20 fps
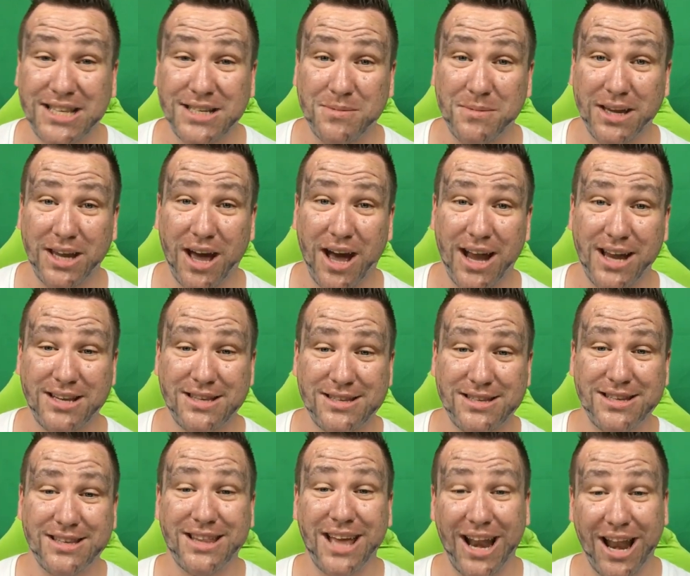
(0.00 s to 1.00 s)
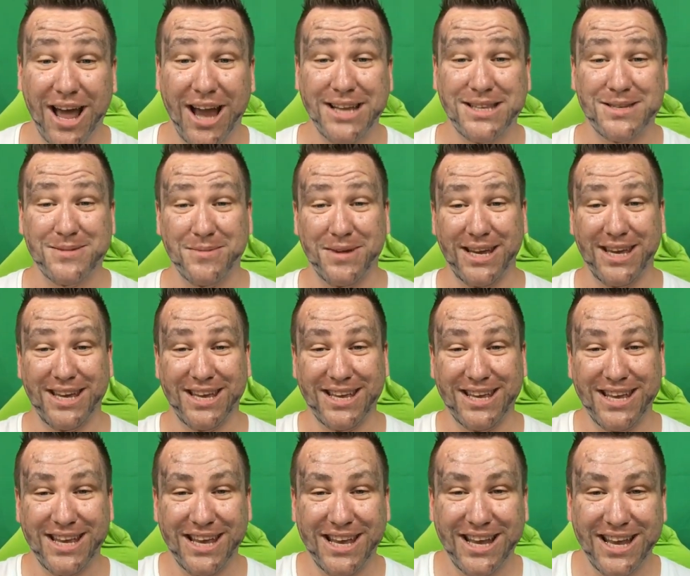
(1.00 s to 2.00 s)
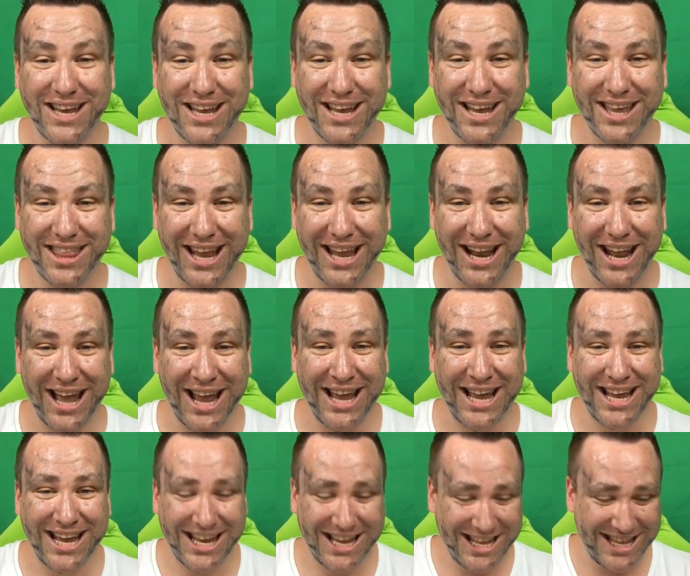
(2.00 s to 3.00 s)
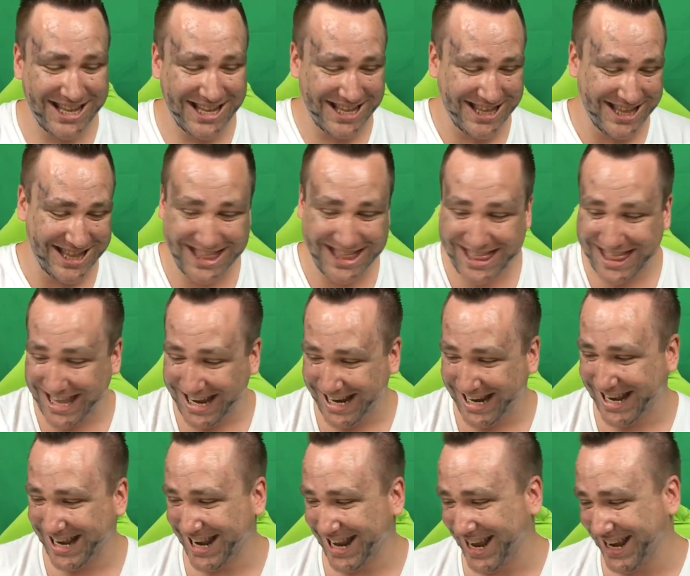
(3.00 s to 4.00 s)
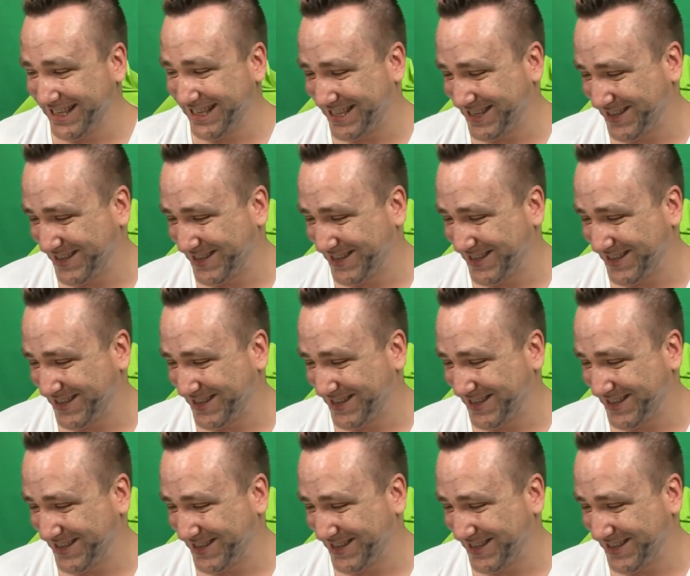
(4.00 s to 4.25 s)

to me, guys. They lied to me. They lied. They lied